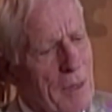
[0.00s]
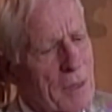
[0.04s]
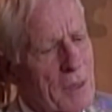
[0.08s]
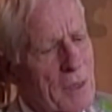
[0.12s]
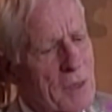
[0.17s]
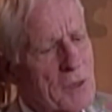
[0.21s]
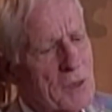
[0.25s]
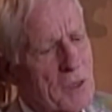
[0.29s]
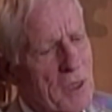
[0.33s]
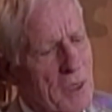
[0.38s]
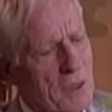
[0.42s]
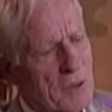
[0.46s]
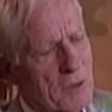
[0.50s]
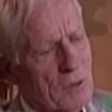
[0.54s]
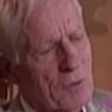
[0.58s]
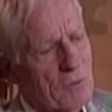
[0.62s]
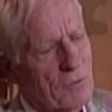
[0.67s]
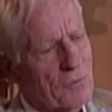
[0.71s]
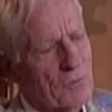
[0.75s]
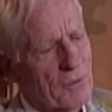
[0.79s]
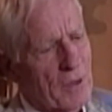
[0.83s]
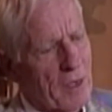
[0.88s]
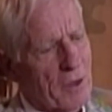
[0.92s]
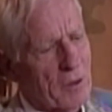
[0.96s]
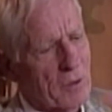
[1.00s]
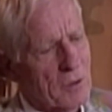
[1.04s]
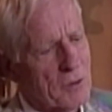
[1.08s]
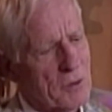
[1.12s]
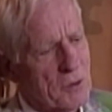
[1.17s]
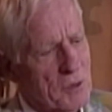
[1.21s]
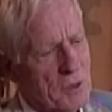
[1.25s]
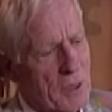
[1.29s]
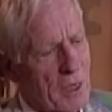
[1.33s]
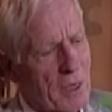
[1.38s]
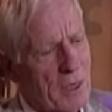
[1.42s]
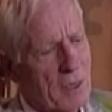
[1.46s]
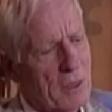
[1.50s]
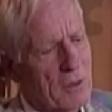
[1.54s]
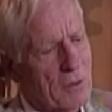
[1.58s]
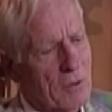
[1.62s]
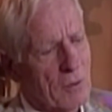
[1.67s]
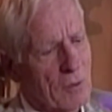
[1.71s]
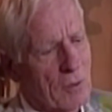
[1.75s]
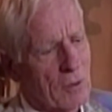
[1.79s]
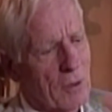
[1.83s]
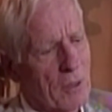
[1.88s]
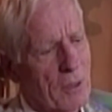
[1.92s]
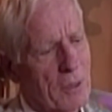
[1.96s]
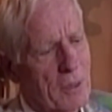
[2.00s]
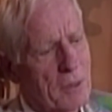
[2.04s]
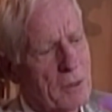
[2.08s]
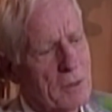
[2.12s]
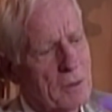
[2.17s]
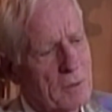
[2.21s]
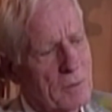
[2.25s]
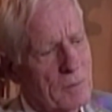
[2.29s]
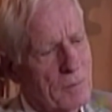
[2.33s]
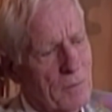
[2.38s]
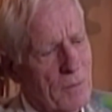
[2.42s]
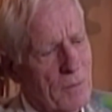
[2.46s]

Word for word: this had no flowers in it or on it.